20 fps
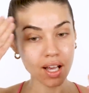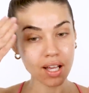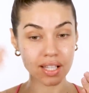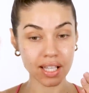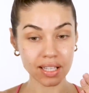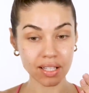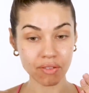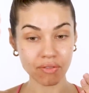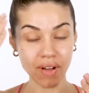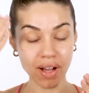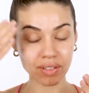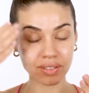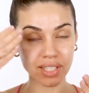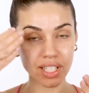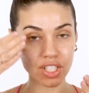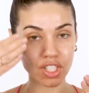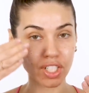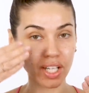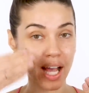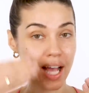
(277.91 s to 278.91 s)
then the
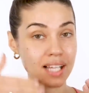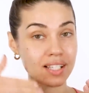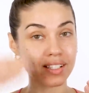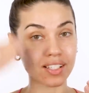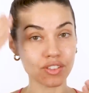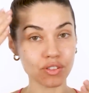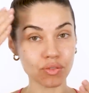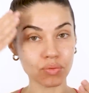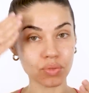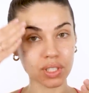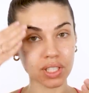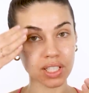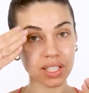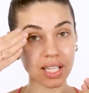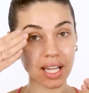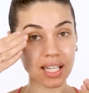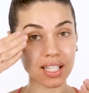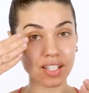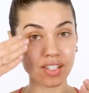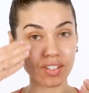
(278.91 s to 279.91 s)
foundation has this really
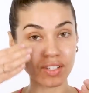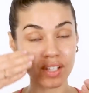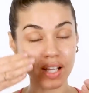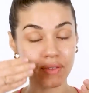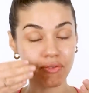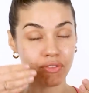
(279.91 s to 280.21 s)
nice